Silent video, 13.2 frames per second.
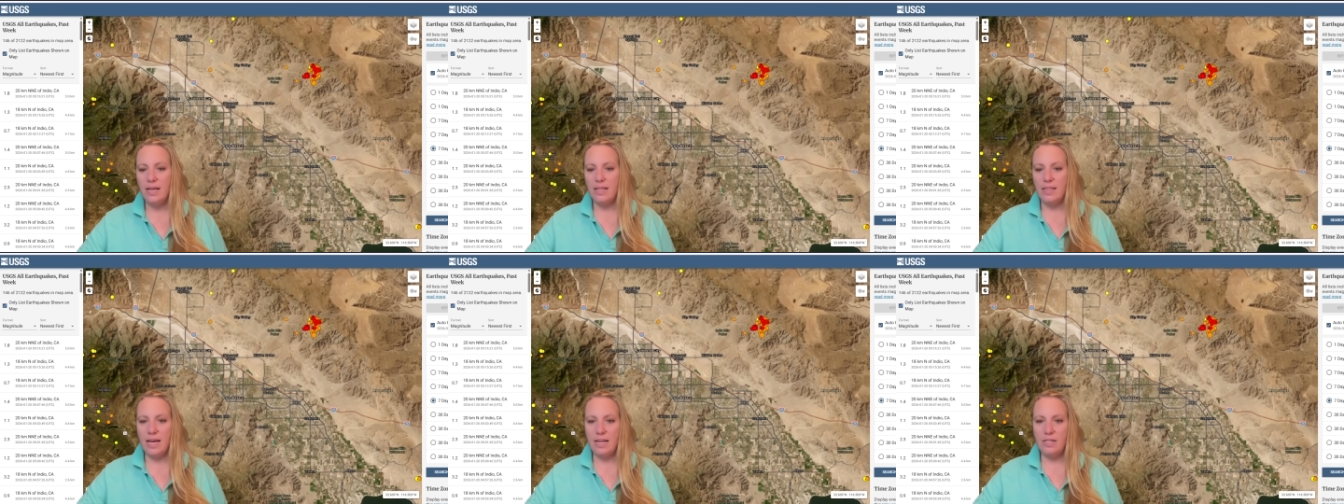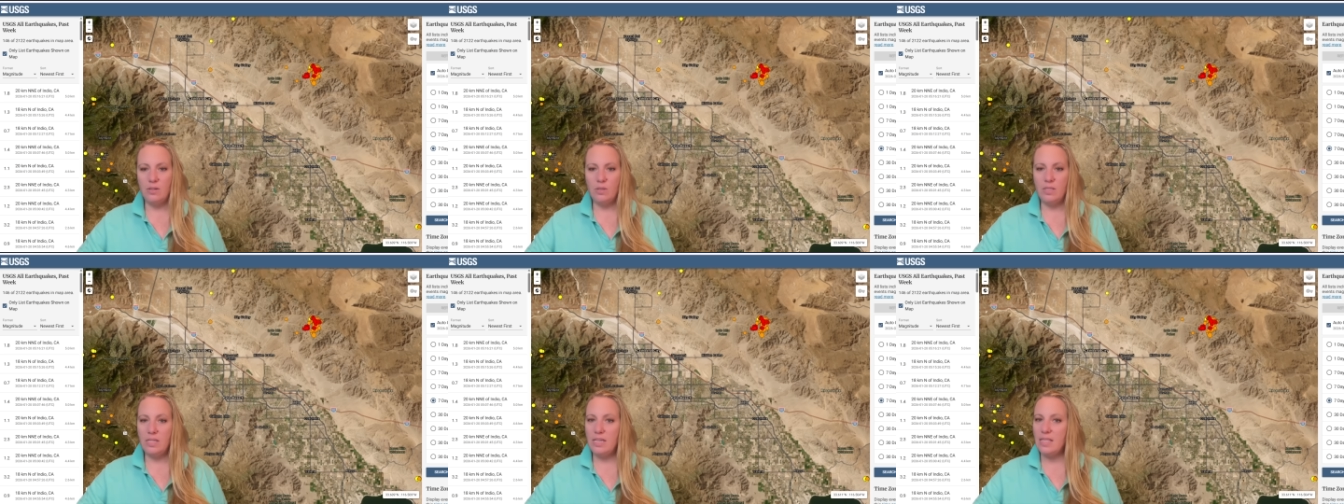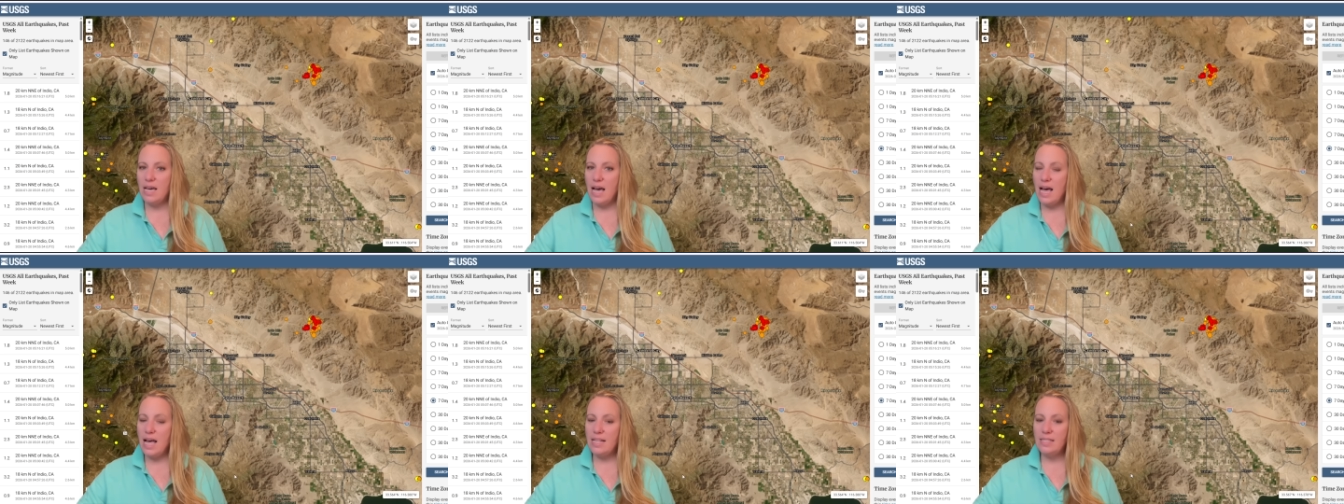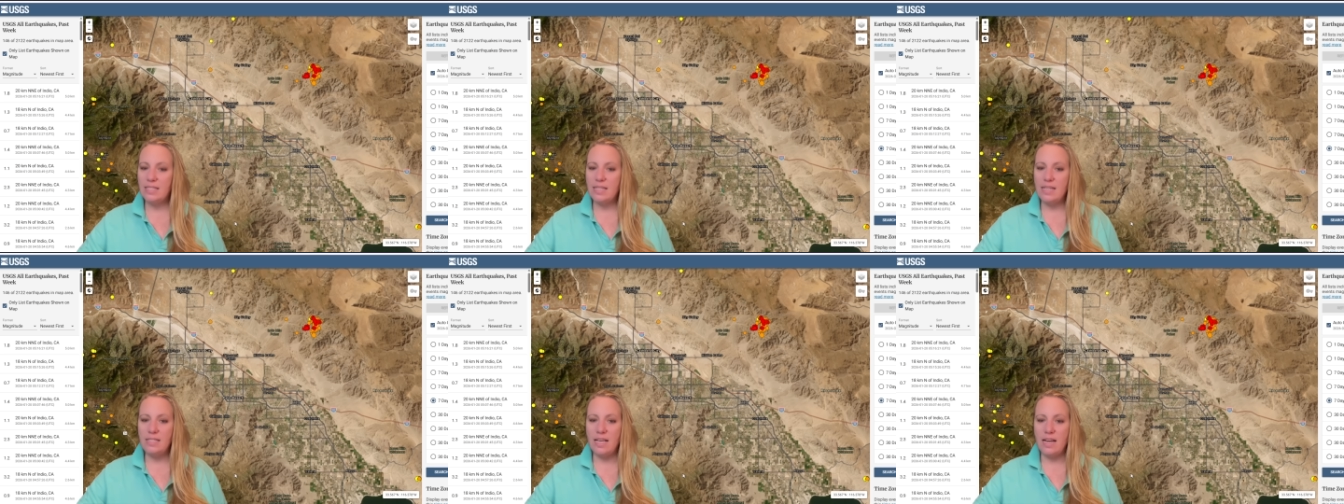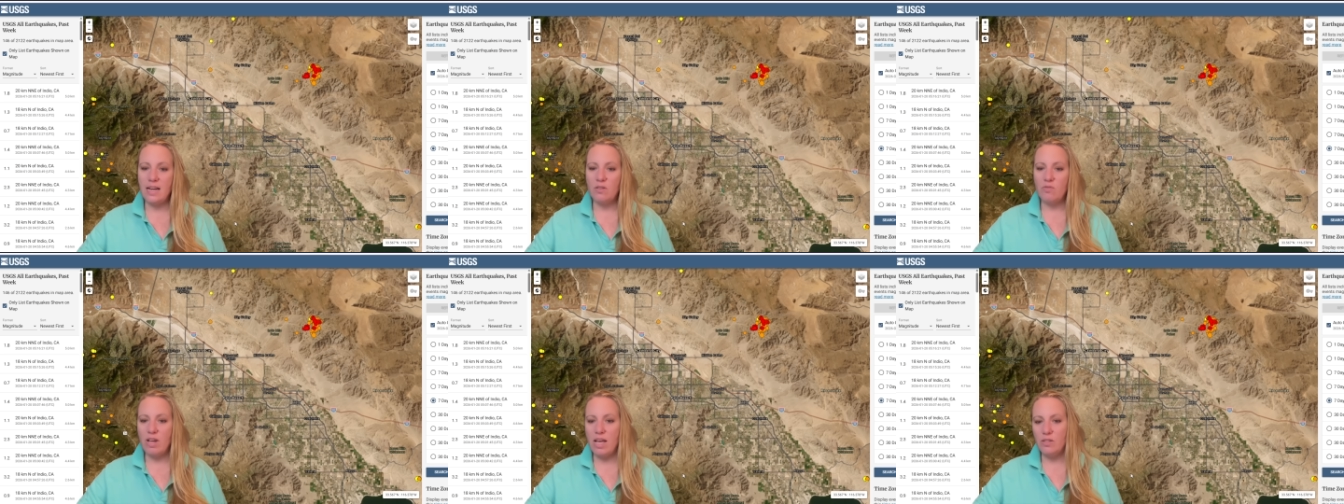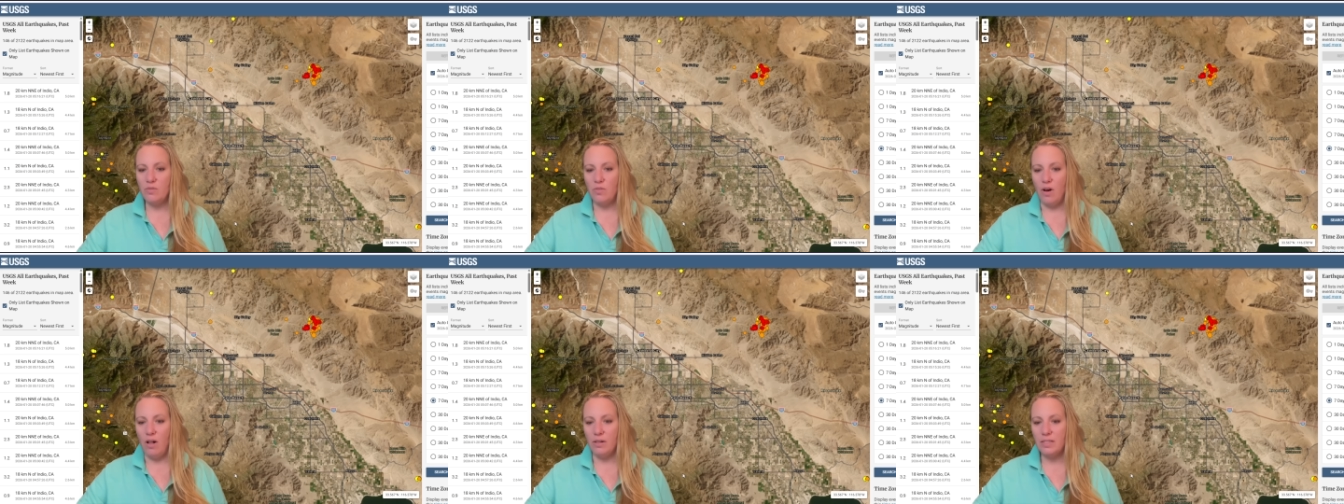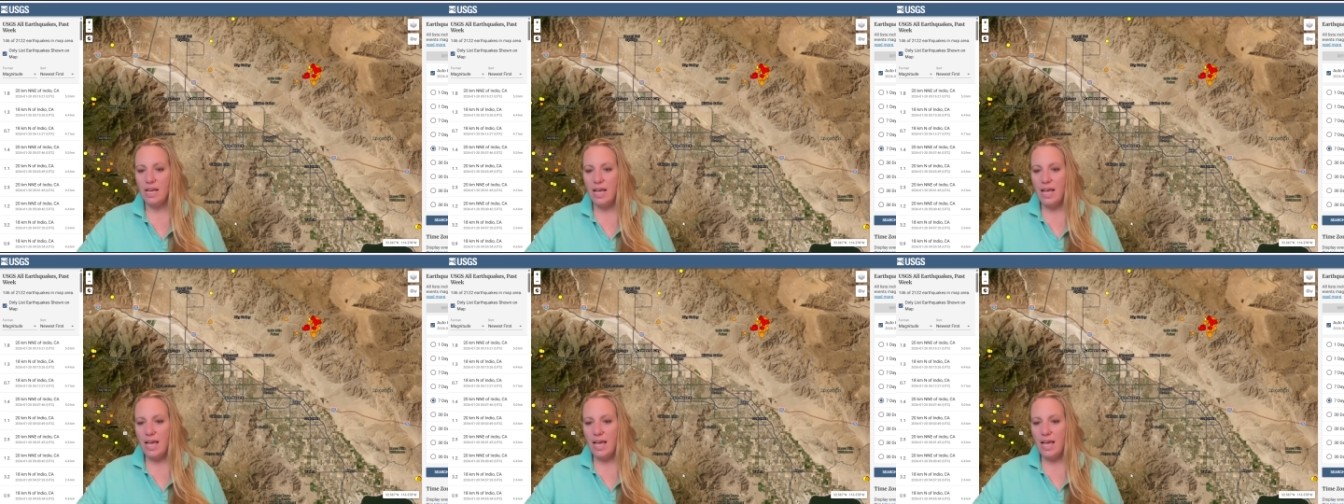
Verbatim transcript: that you see, that's the San Andreas Fault.